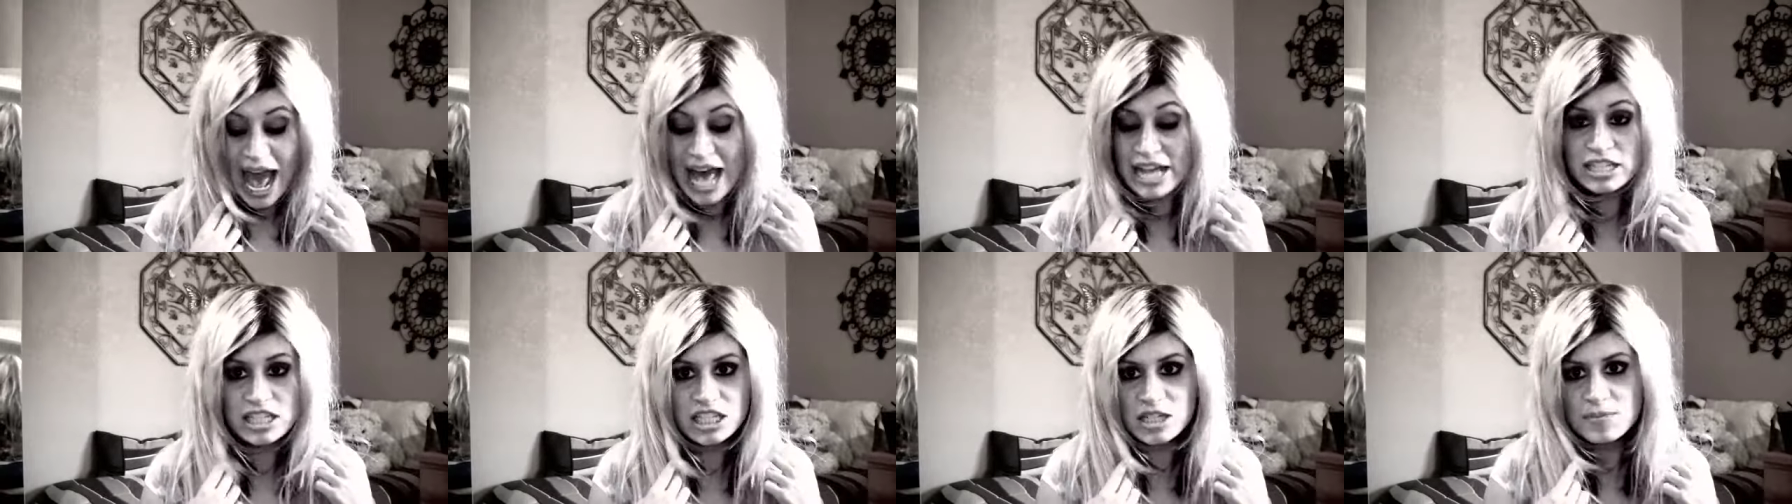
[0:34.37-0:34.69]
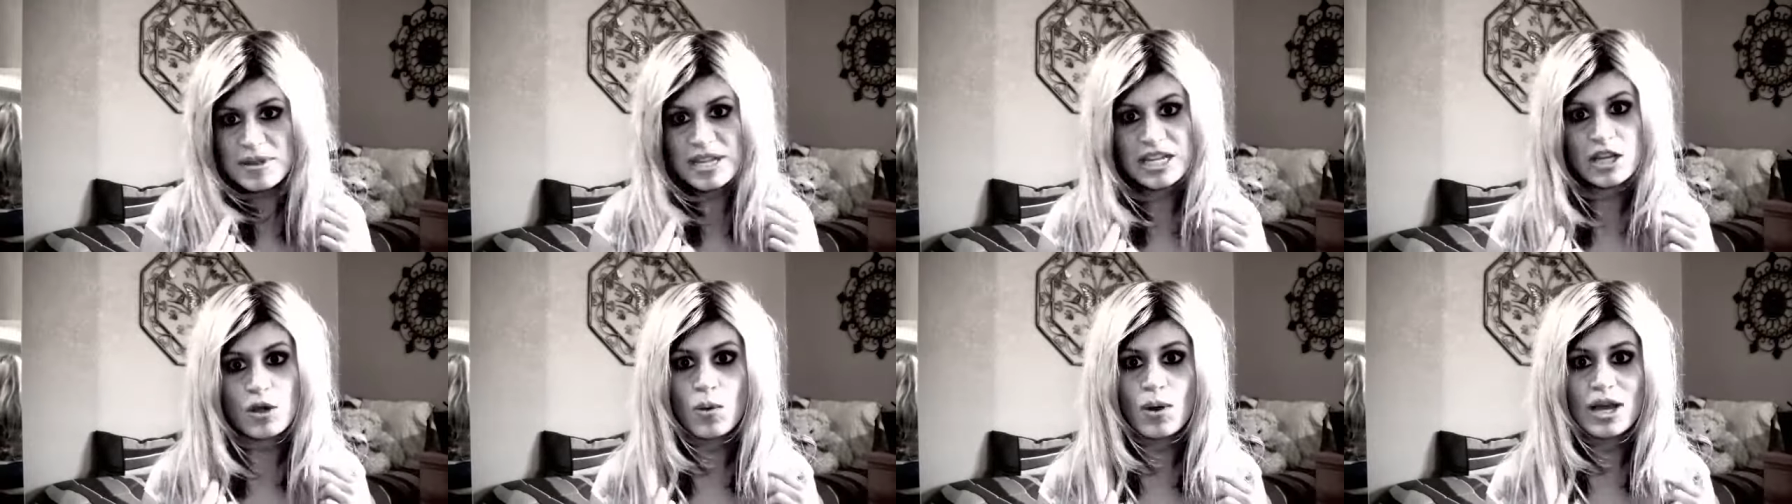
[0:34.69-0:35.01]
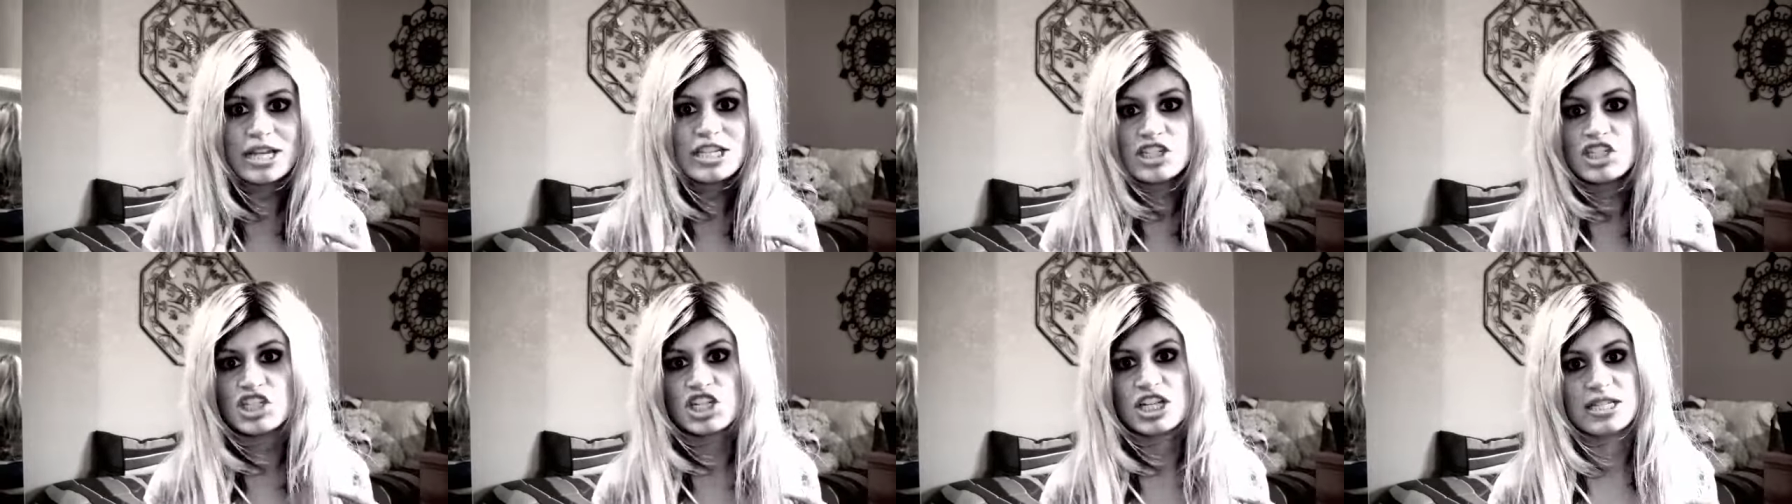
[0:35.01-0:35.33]
ask me
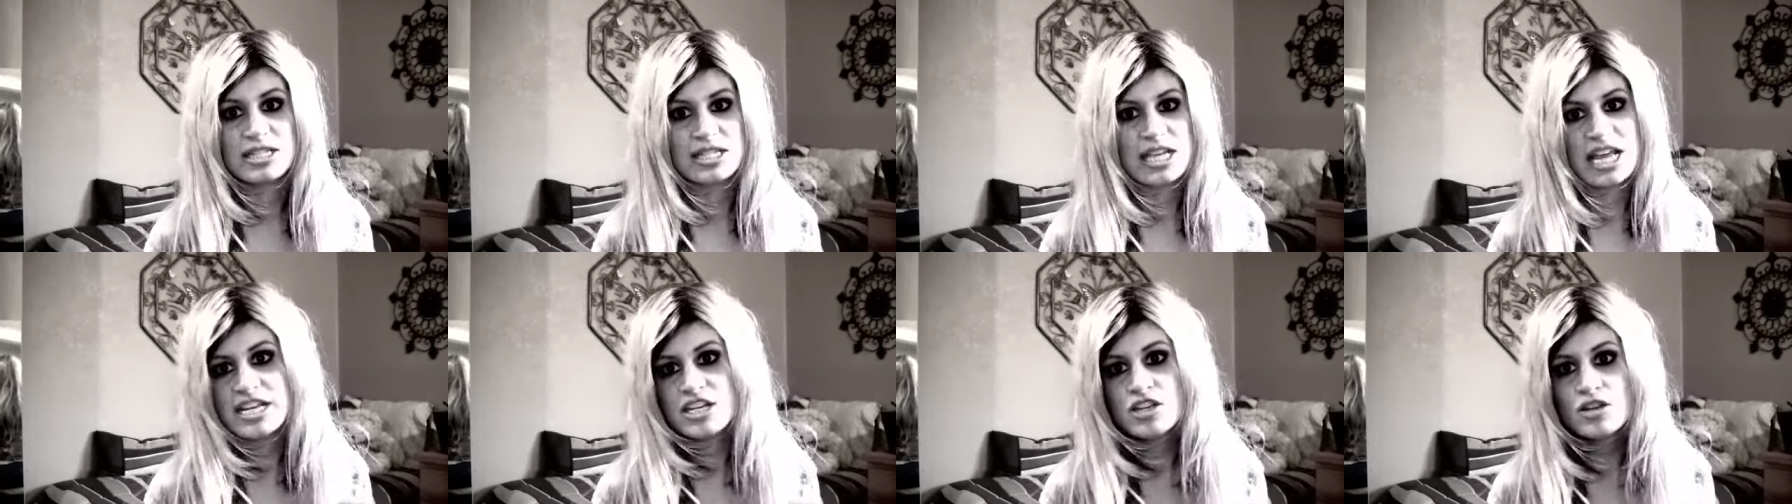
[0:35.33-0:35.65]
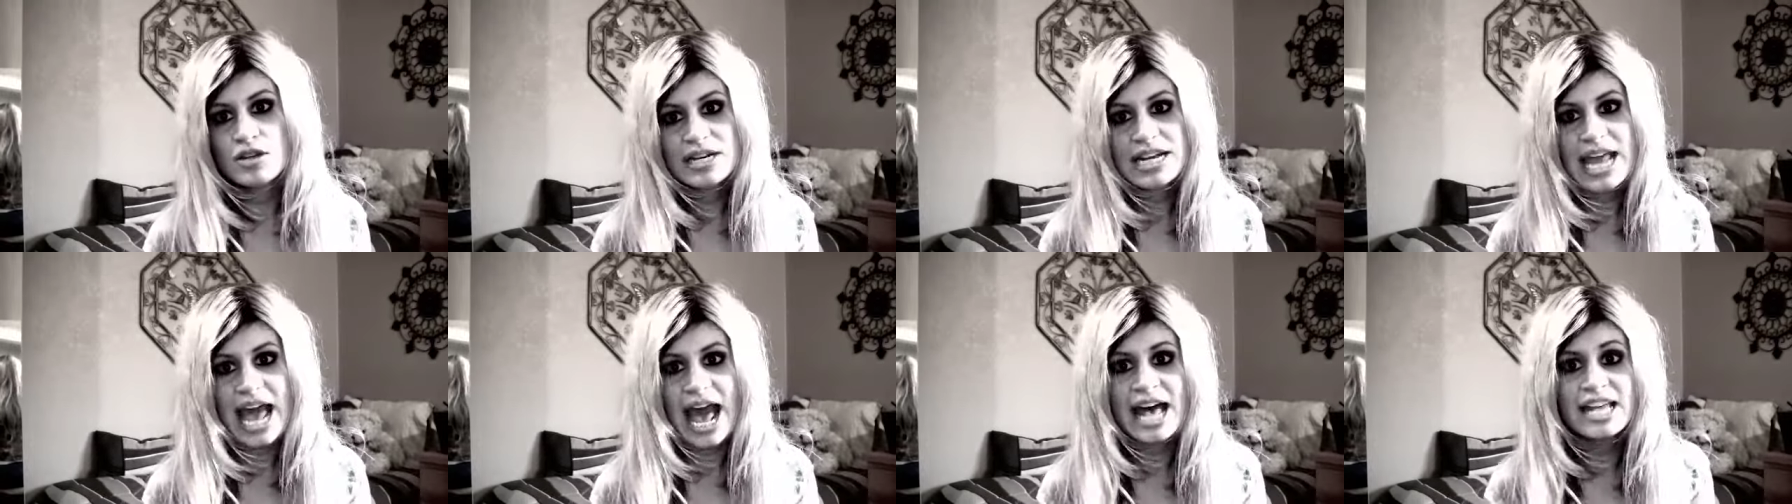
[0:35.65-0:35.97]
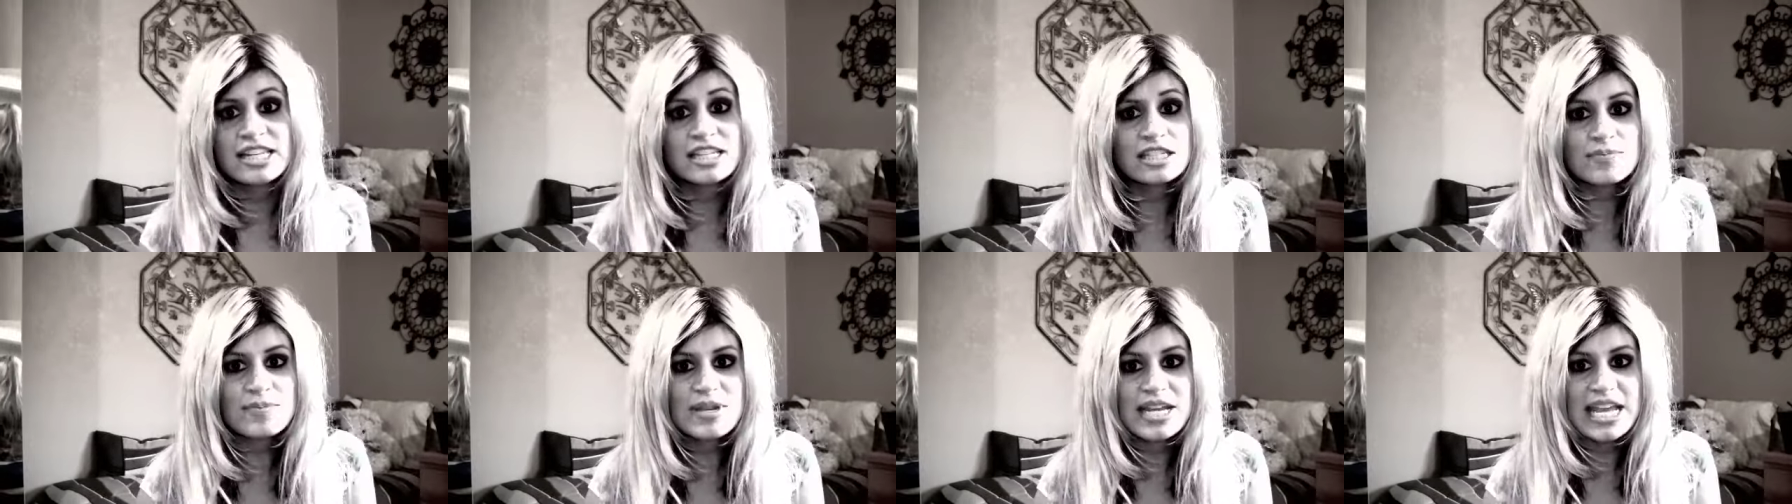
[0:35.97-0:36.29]
questions and you can
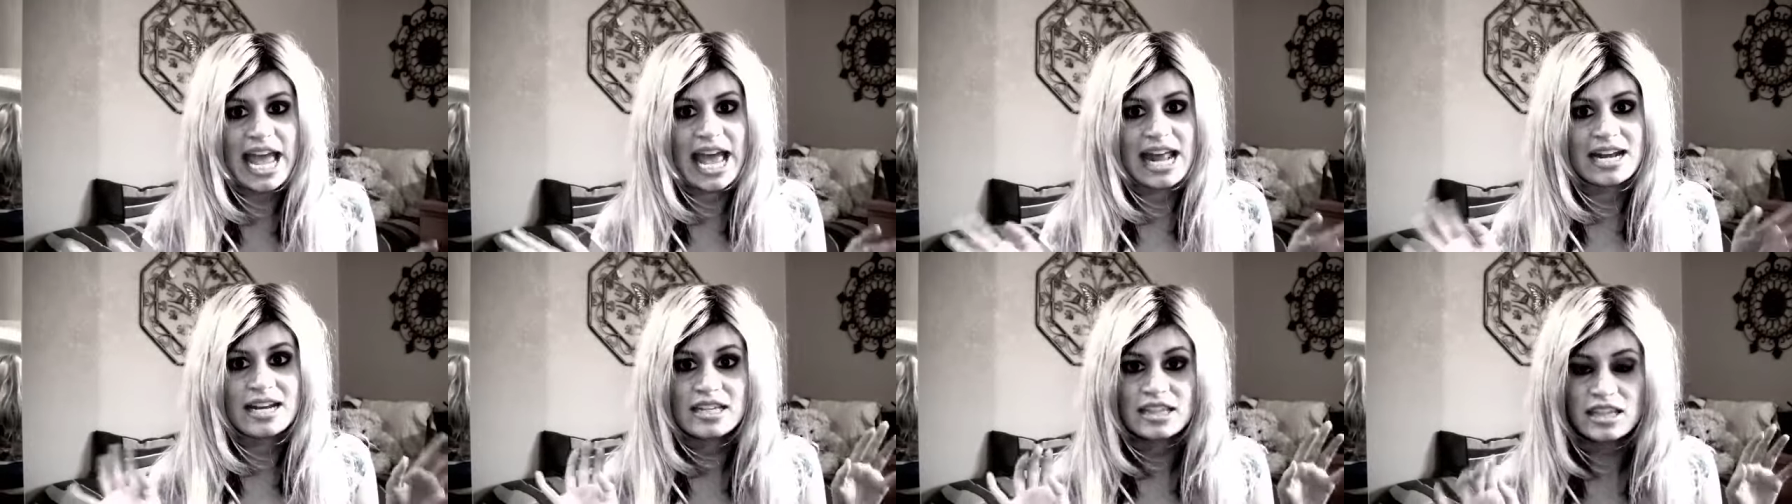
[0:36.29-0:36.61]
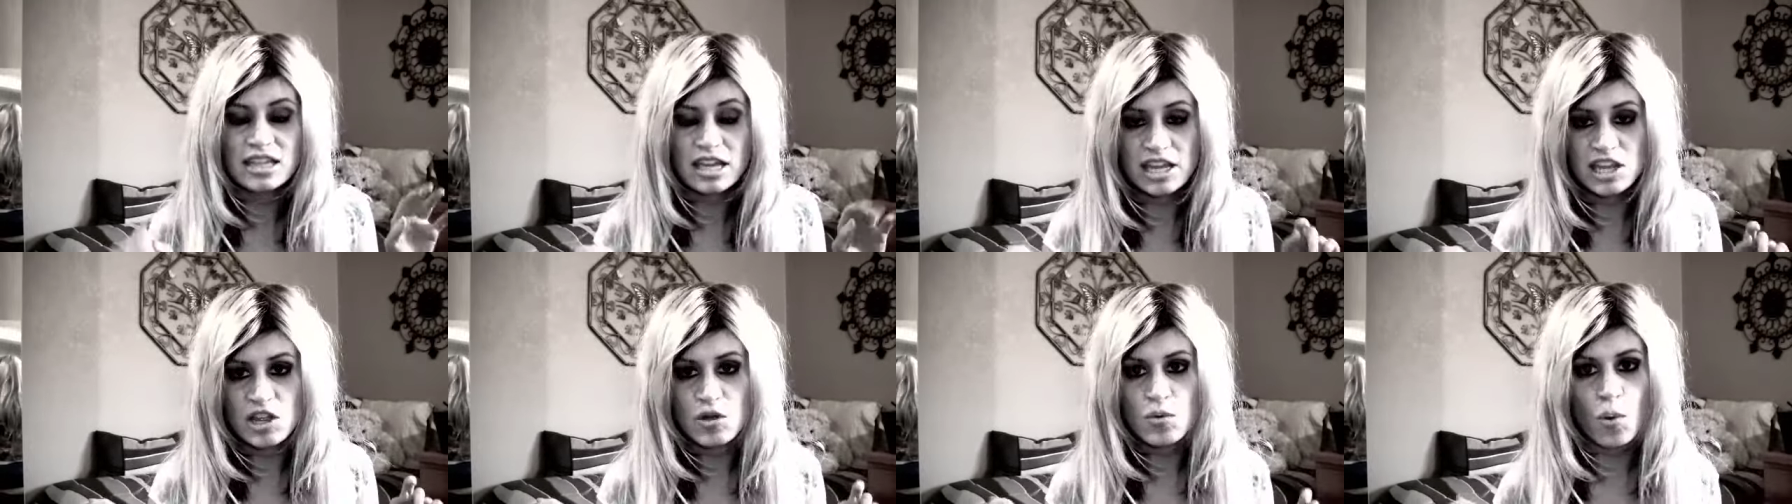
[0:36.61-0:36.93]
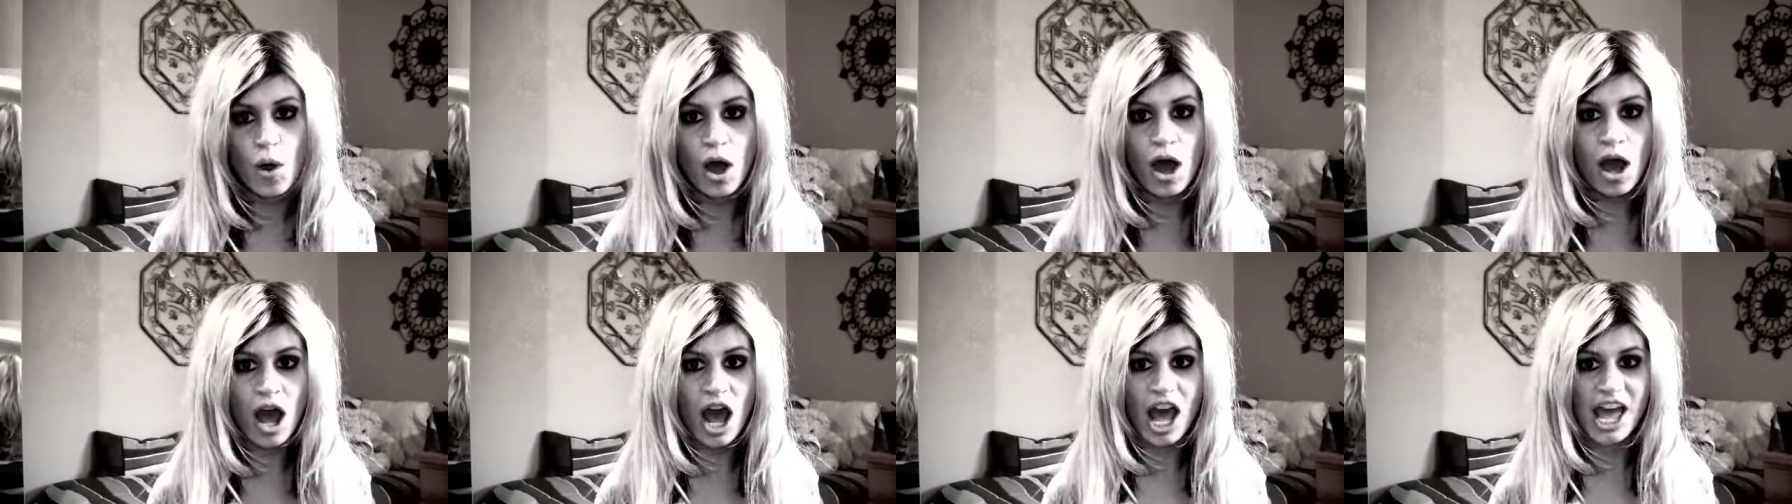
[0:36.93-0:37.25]
ask me anything you
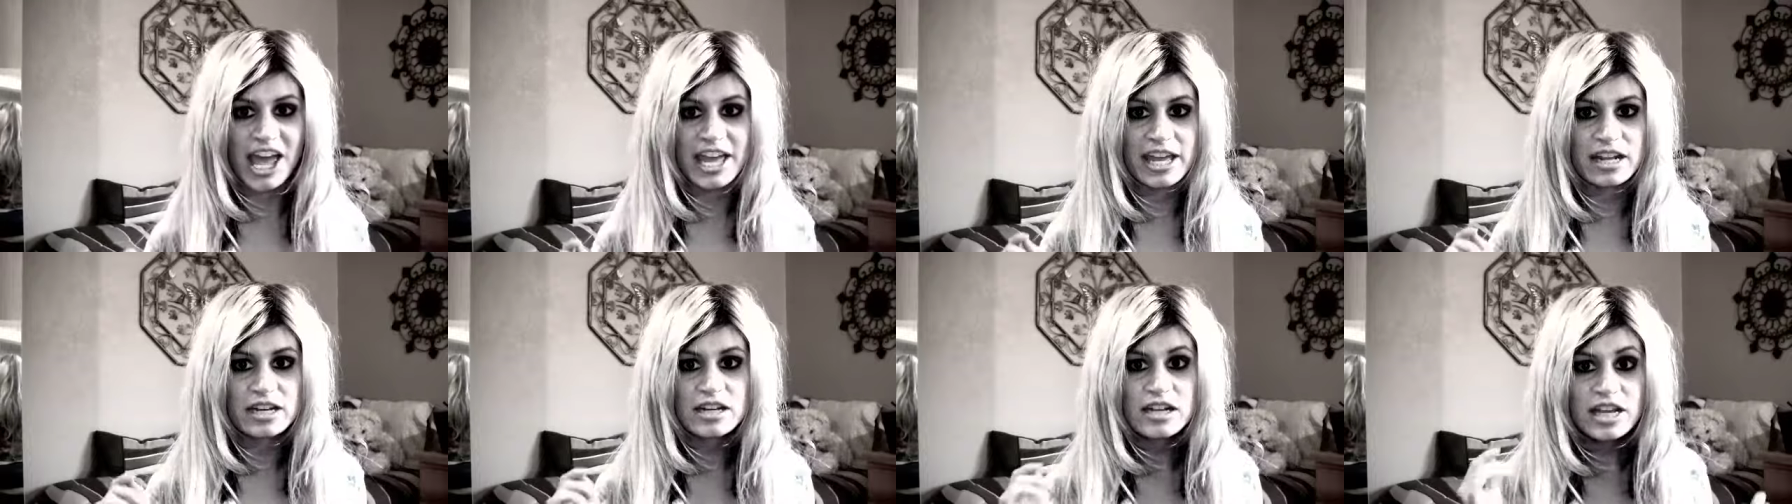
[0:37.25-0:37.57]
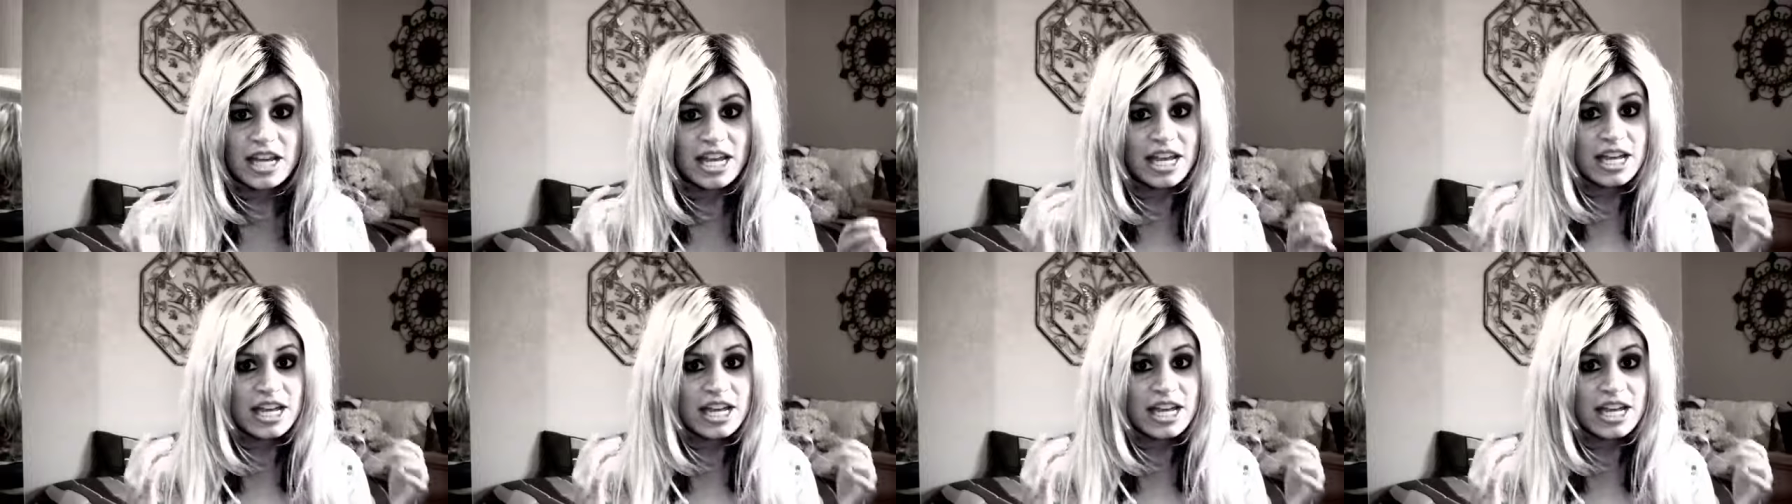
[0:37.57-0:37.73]
want.